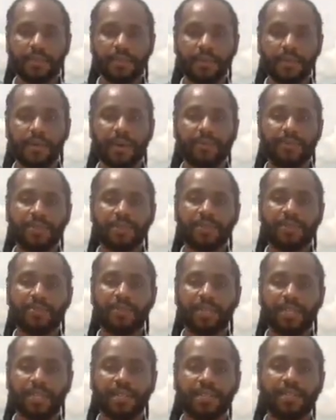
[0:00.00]
we have to
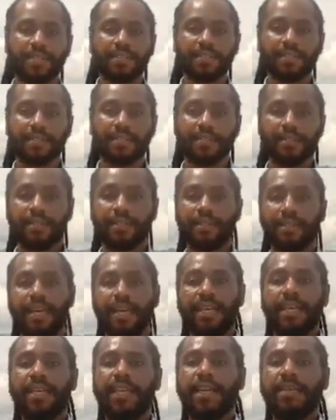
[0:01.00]
do that.
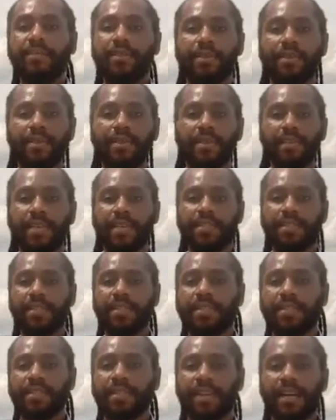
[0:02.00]
Like everything that
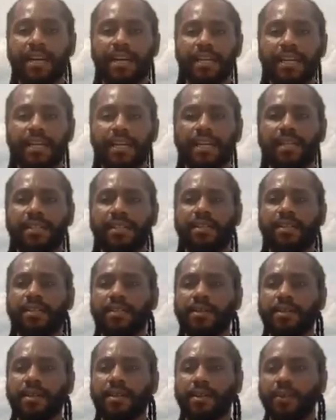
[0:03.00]
is
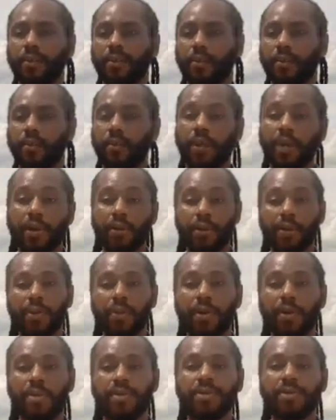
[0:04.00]
against where we
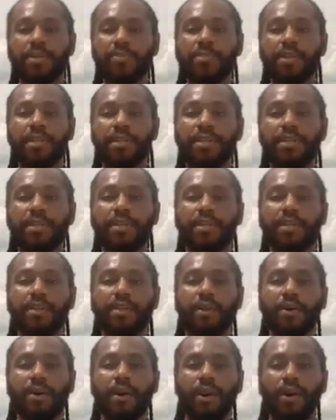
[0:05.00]
want to be
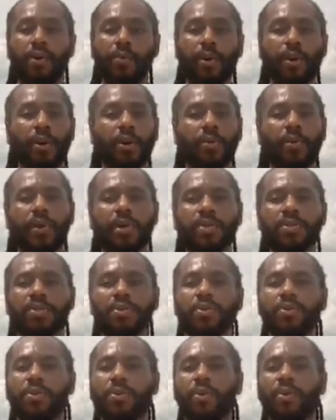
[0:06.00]
or where we want
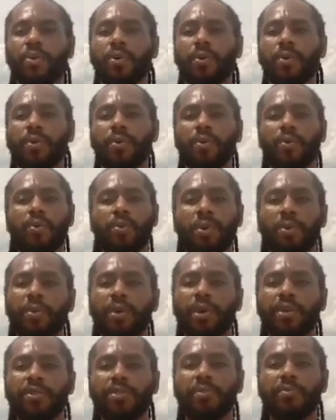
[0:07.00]
to go, who we
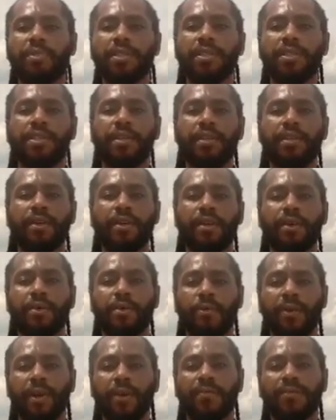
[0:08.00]
want to be,
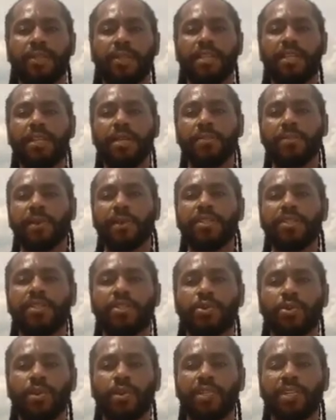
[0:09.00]
we have to keep
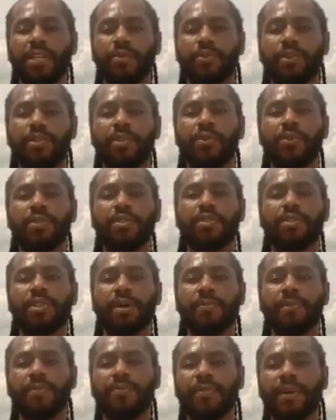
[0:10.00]
ensuring that we don't
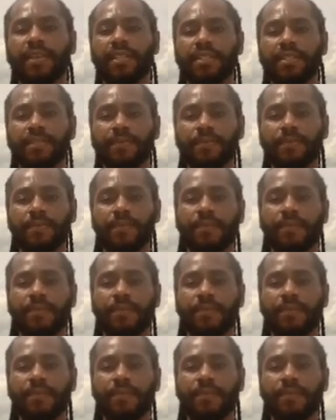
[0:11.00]
stop the fight.